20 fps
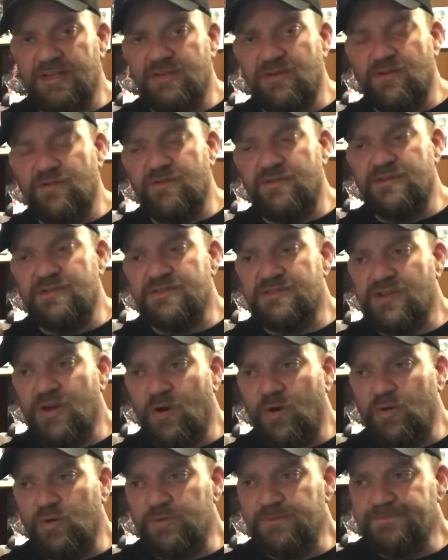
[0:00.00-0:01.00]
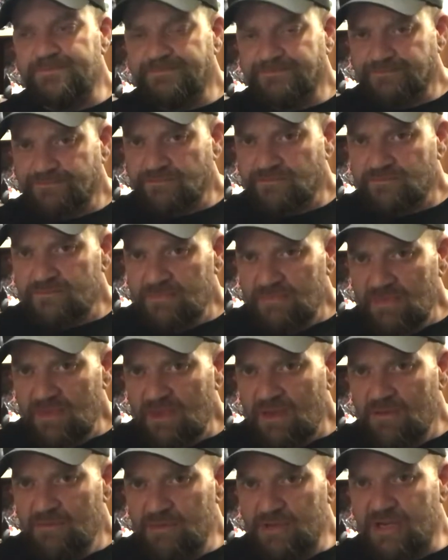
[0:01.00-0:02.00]
over this cold,
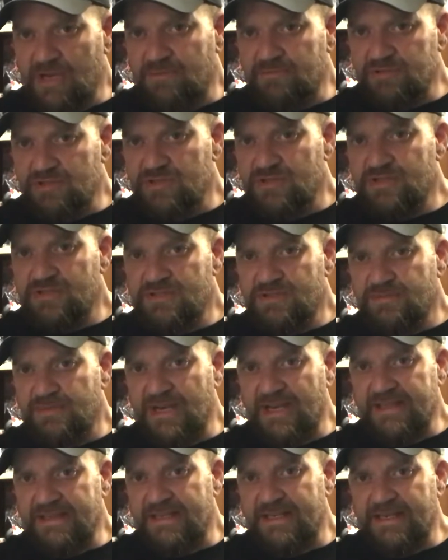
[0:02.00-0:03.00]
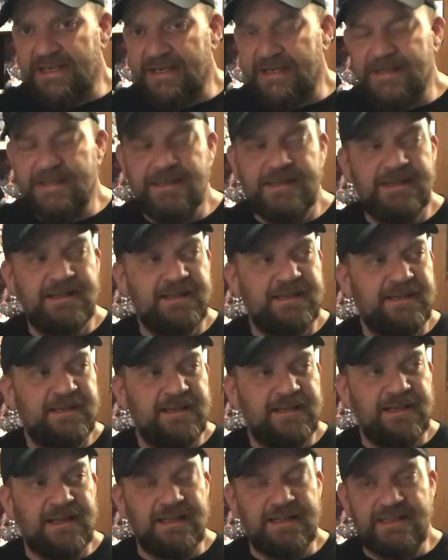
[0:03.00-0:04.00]
but I'm just about there.
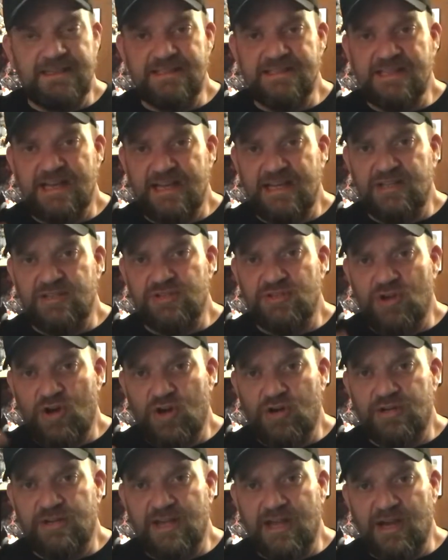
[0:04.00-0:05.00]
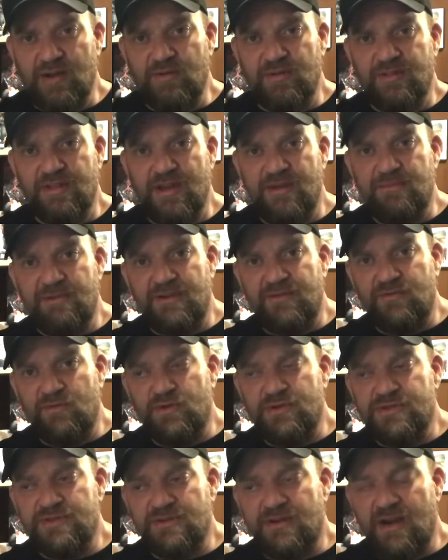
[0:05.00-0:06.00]
At least I can talk now without my
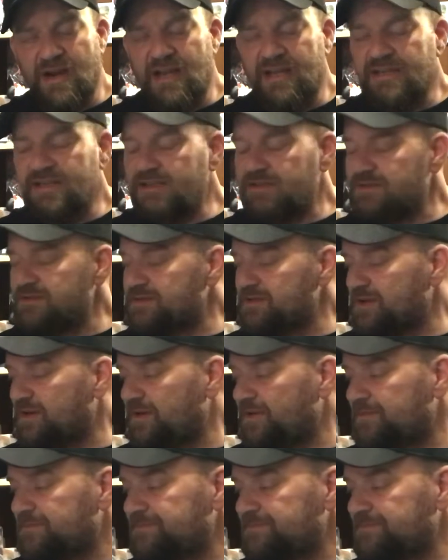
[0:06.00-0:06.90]
voice cracking. So